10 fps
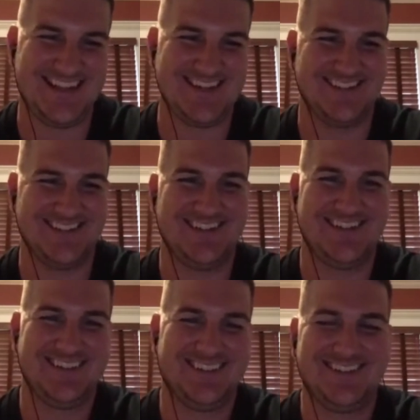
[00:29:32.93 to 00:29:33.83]

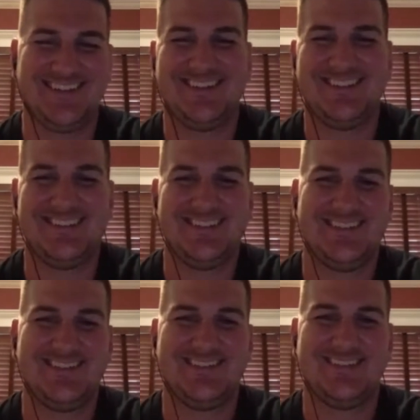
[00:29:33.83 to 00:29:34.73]

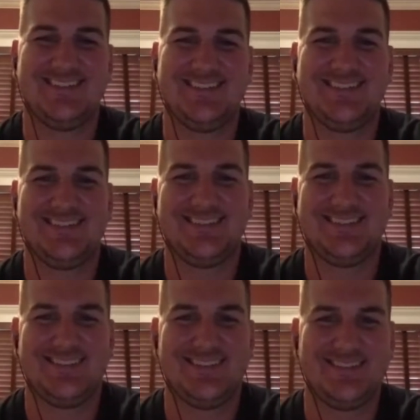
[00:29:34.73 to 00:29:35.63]

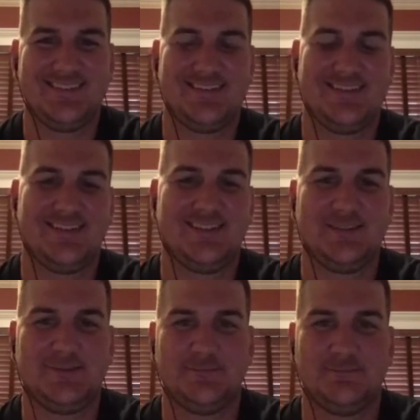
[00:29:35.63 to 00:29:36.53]

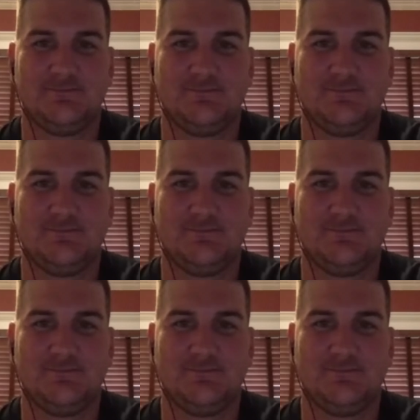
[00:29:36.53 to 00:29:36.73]
(silent)